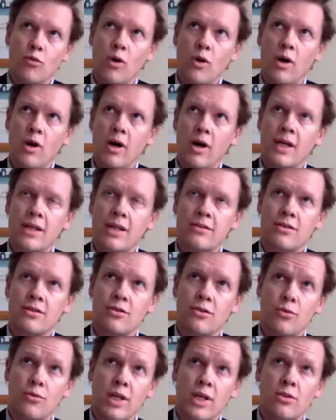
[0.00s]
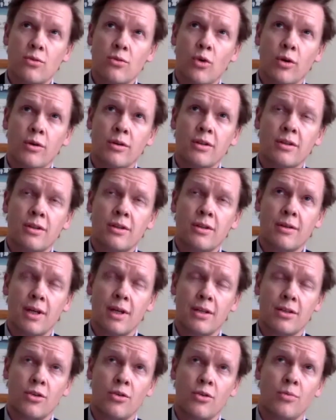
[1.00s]
why, that's the sort of reason
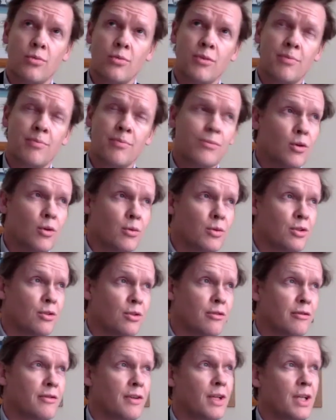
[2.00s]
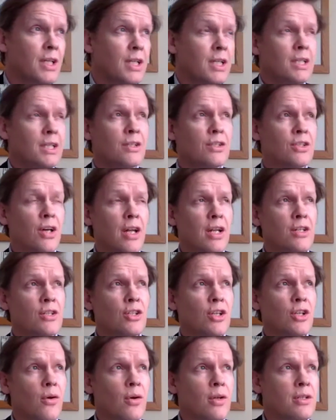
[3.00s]
that you sort of decided to
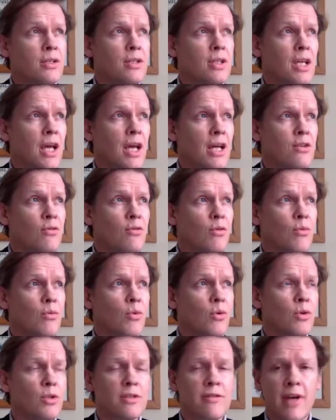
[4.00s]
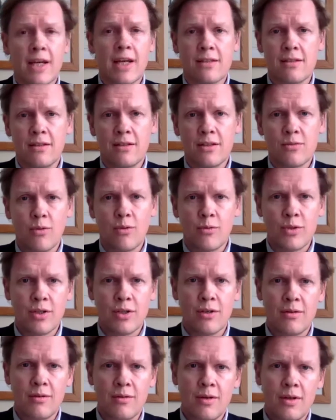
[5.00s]
go into the Annual Awards of Excellence. What was
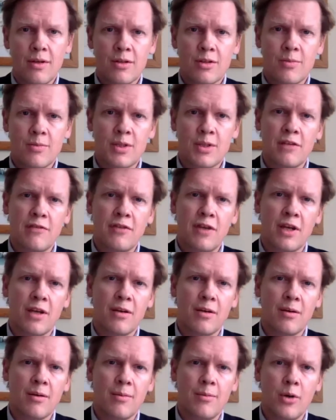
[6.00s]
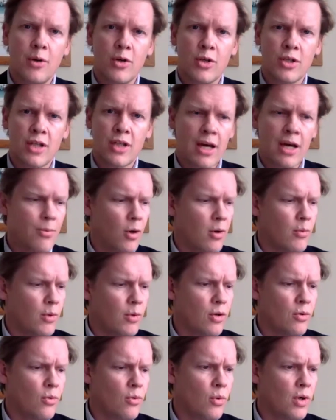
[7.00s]
the specific push at that point? Were
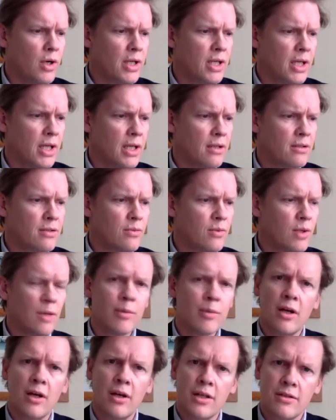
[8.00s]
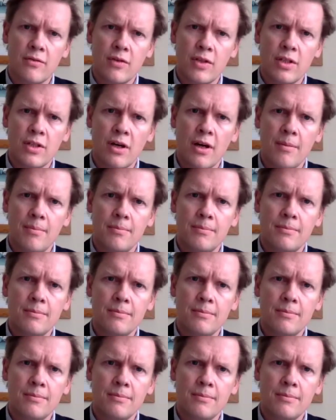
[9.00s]
you working at William Curley's at the time?